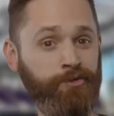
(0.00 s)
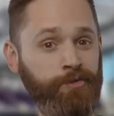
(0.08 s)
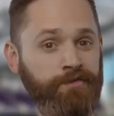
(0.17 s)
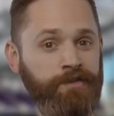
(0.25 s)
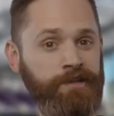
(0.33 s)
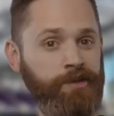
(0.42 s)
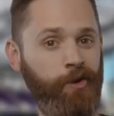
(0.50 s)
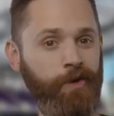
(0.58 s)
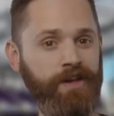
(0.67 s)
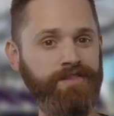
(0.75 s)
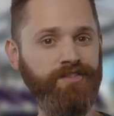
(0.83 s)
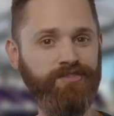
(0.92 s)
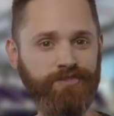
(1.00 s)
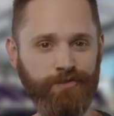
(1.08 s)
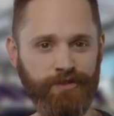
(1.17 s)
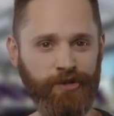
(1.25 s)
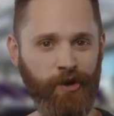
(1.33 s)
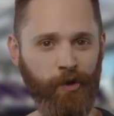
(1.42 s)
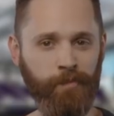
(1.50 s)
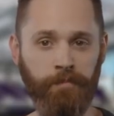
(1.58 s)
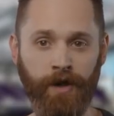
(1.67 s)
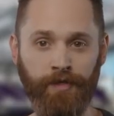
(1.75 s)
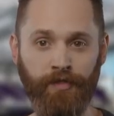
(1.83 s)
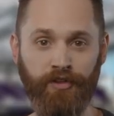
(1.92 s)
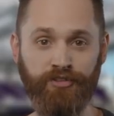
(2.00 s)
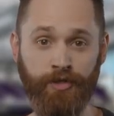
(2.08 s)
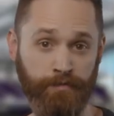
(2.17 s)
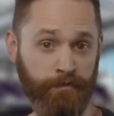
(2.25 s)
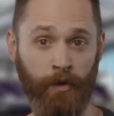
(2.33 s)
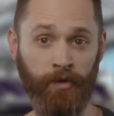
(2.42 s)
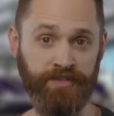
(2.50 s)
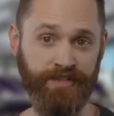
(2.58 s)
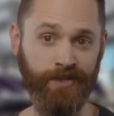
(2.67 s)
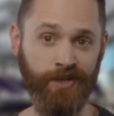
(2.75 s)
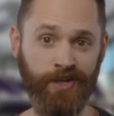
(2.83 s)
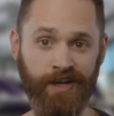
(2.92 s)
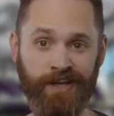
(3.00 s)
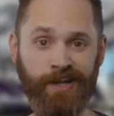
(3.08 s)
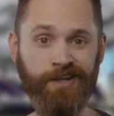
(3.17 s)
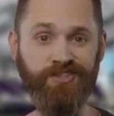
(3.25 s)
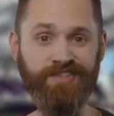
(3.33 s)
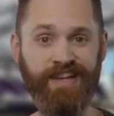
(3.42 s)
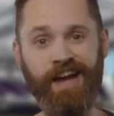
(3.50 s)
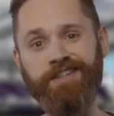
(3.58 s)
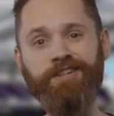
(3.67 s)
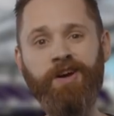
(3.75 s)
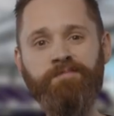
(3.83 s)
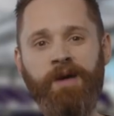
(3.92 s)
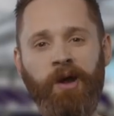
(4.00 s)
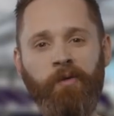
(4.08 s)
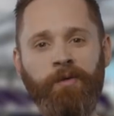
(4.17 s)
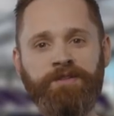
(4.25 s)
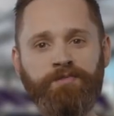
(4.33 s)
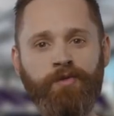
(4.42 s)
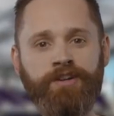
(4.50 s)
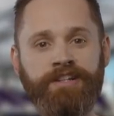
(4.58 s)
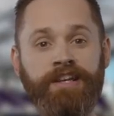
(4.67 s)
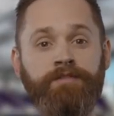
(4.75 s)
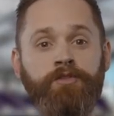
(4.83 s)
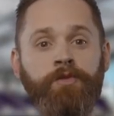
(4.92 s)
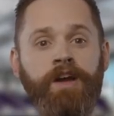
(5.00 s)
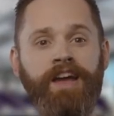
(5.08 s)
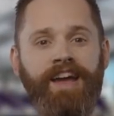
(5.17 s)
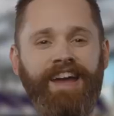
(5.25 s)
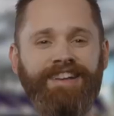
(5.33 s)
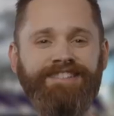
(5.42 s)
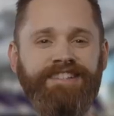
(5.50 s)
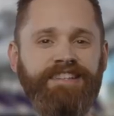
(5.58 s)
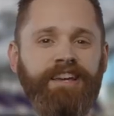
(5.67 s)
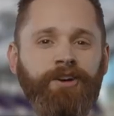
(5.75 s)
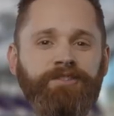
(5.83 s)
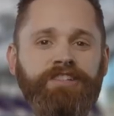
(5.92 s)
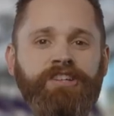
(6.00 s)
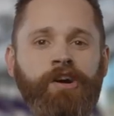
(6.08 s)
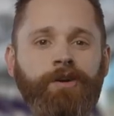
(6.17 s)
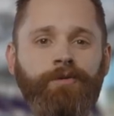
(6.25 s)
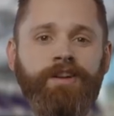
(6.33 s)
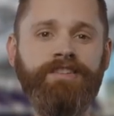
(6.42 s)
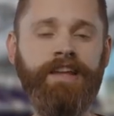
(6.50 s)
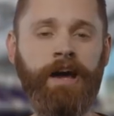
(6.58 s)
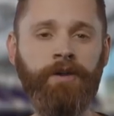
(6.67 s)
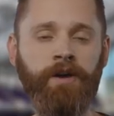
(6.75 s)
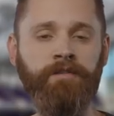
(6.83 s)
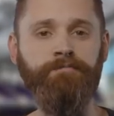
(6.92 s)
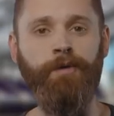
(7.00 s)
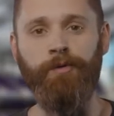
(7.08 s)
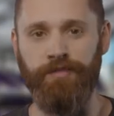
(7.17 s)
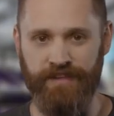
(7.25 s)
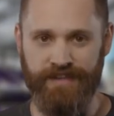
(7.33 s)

to do a video in the studio, but the Super Bowl is here and I just had to come back once more to give you a TLDR rundown of both